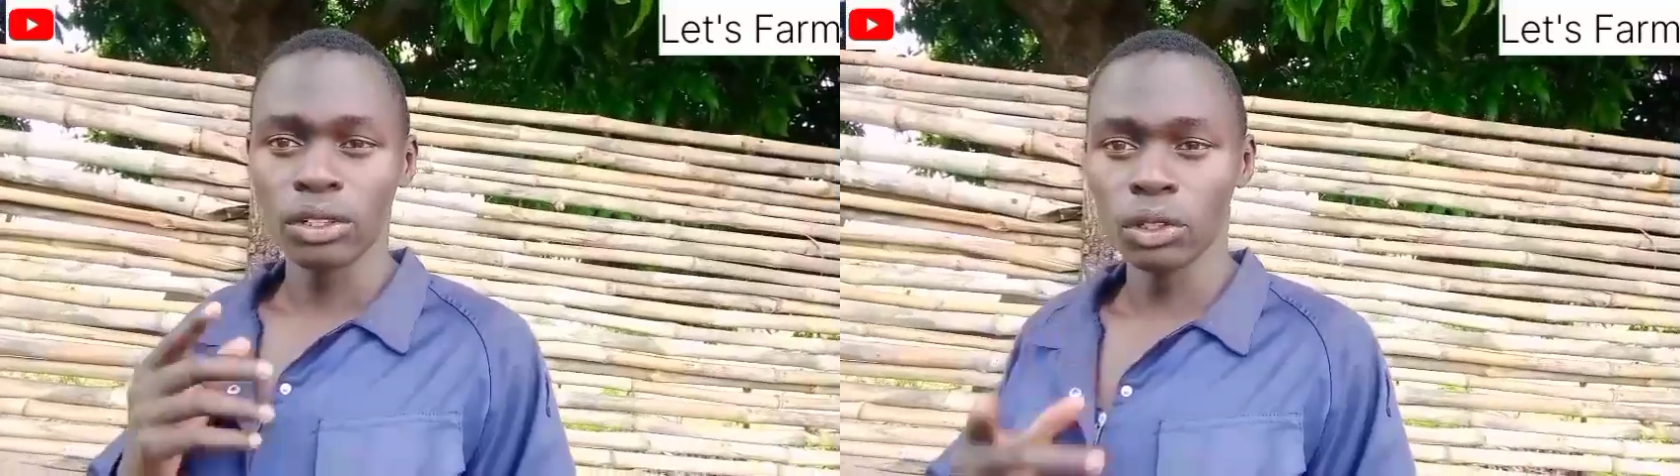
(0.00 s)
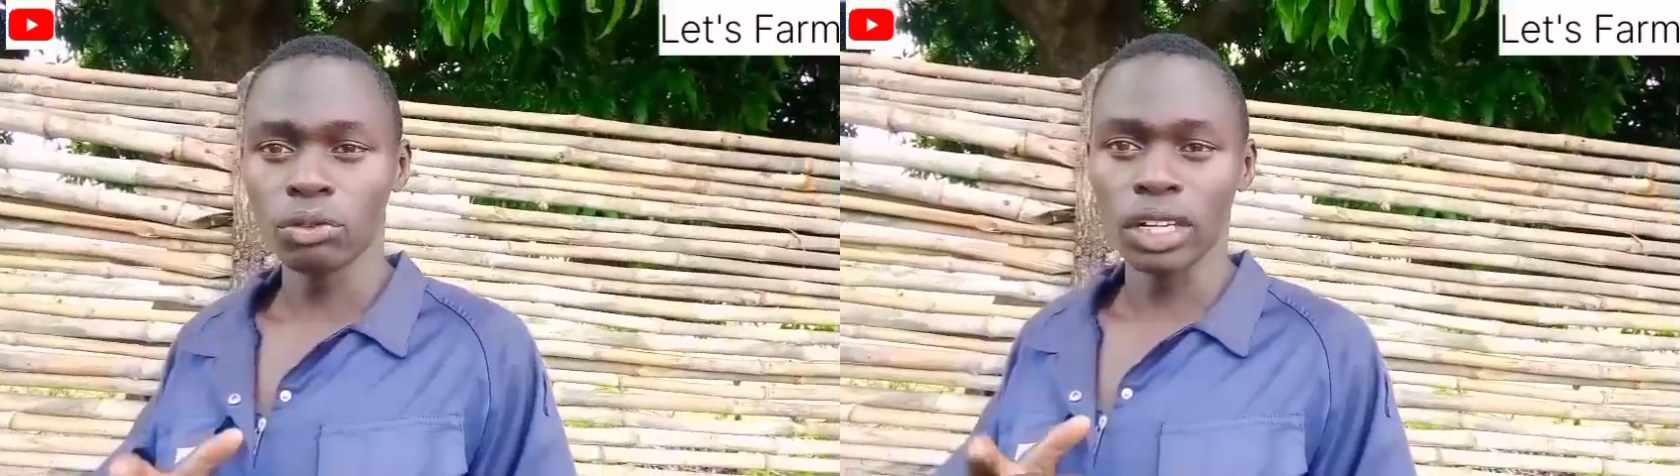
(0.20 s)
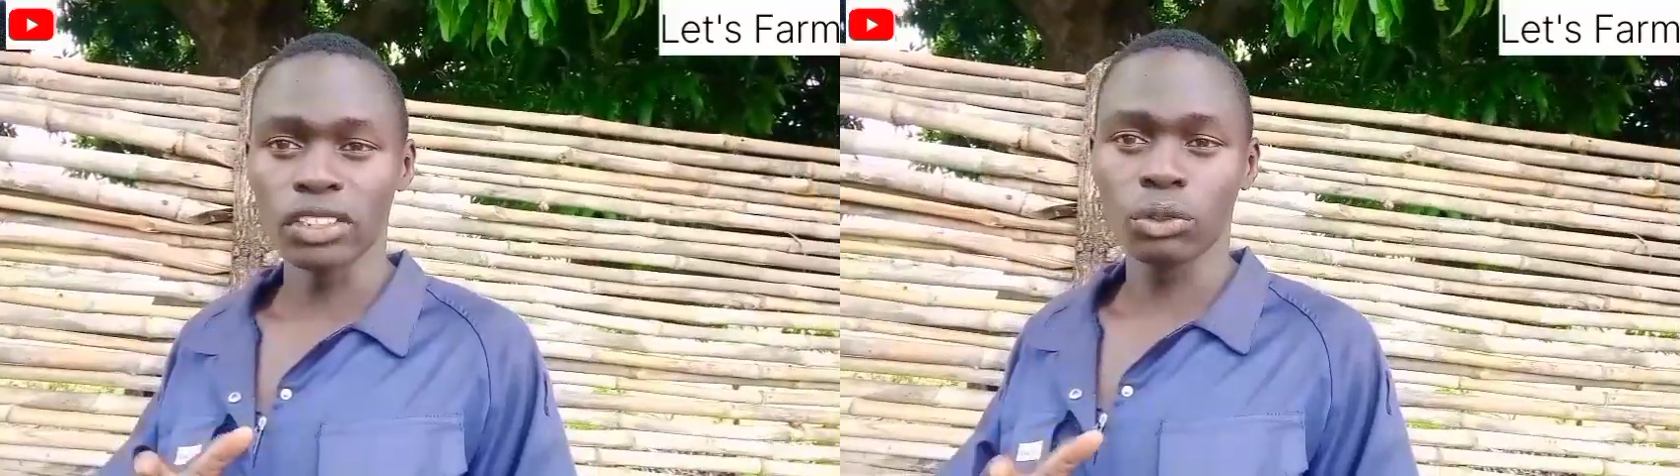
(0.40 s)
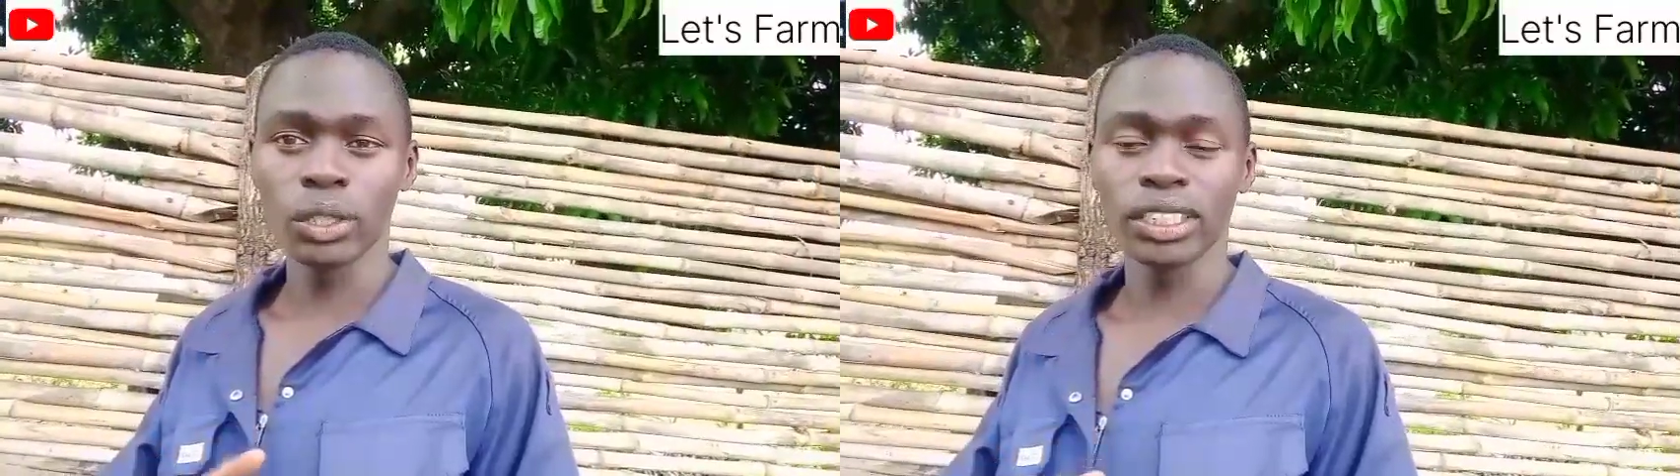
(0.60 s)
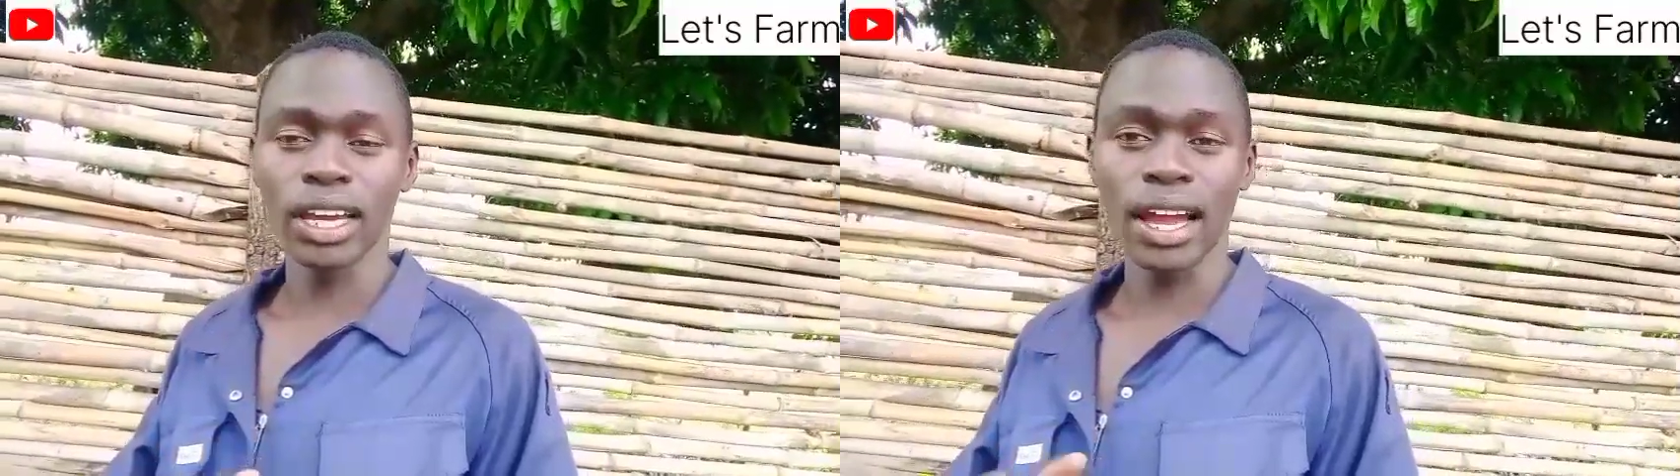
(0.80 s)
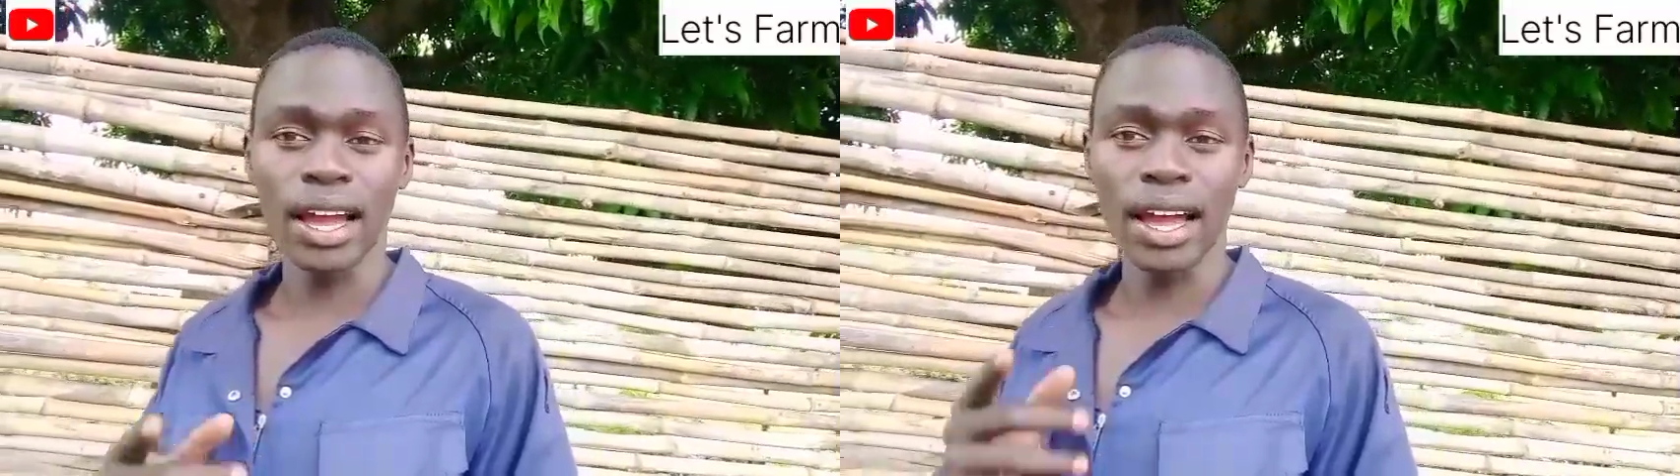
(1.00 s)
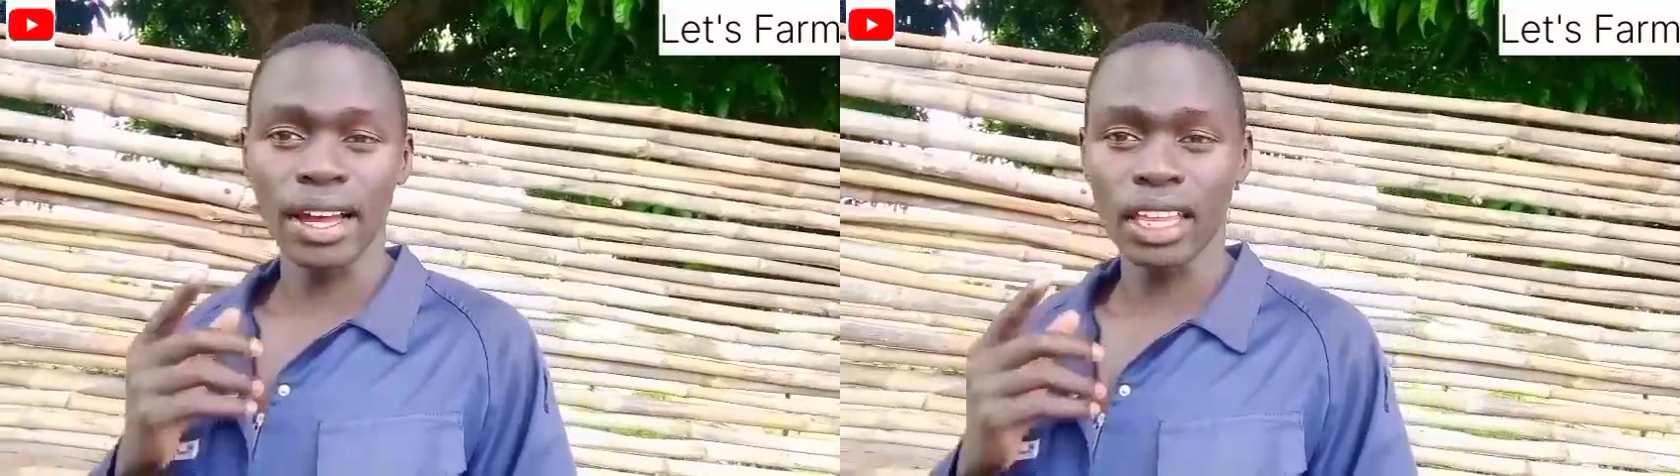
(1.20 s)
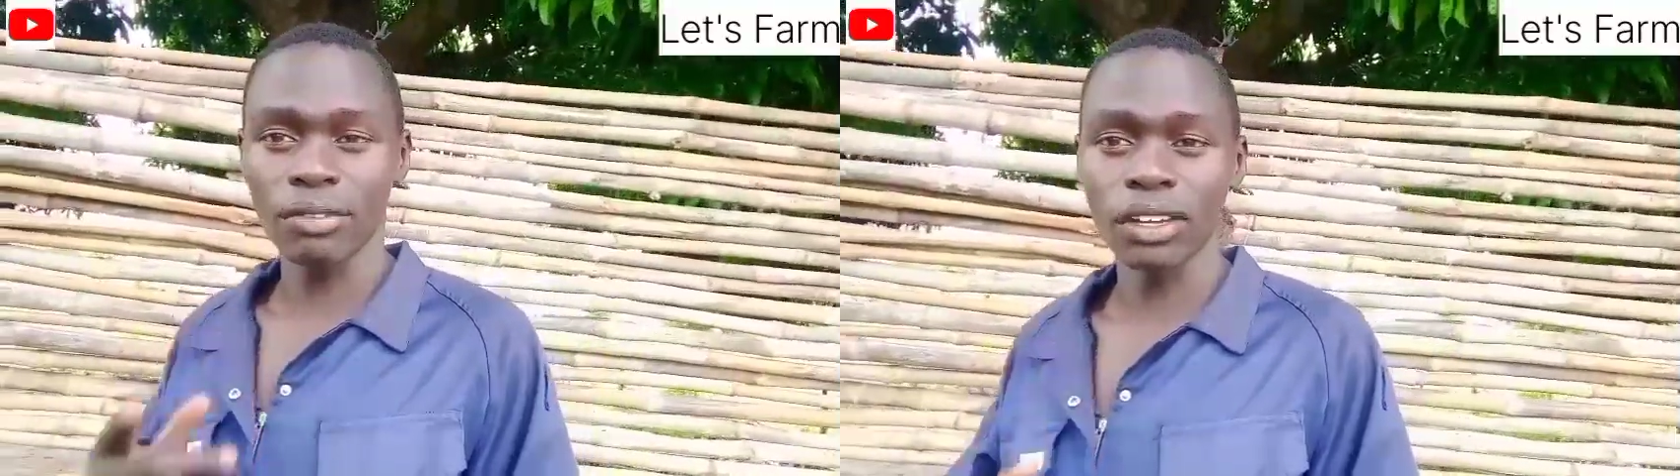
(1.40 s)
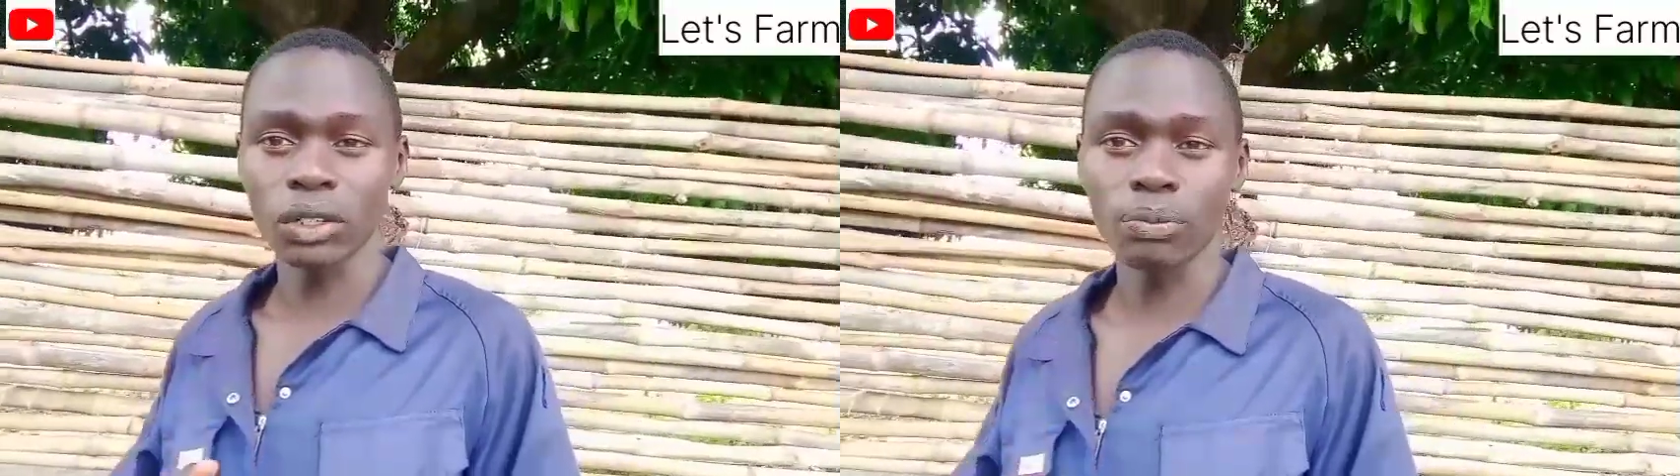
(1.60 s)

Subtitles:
nutrients which are given